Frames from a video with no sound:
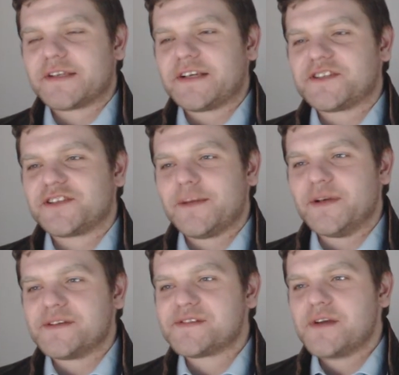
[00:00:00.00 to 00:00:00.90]
and we've just got
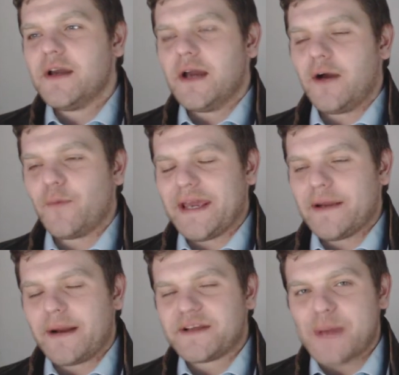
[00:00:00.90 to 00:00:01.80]
these snippets.
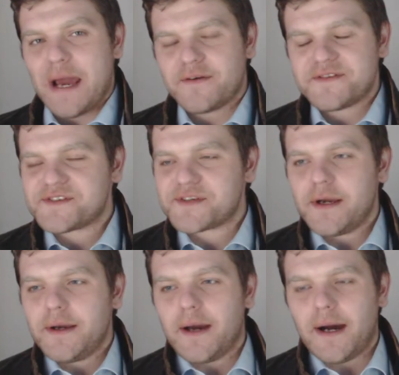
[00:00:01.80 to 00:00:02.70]
Uh, we hear about his
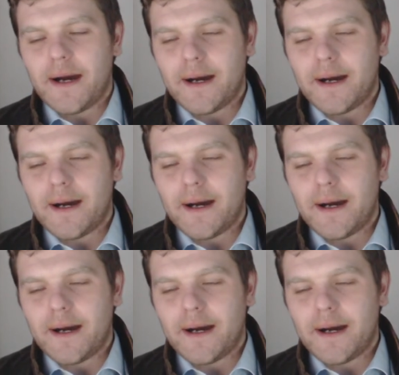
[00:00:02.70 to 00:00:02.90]
parents.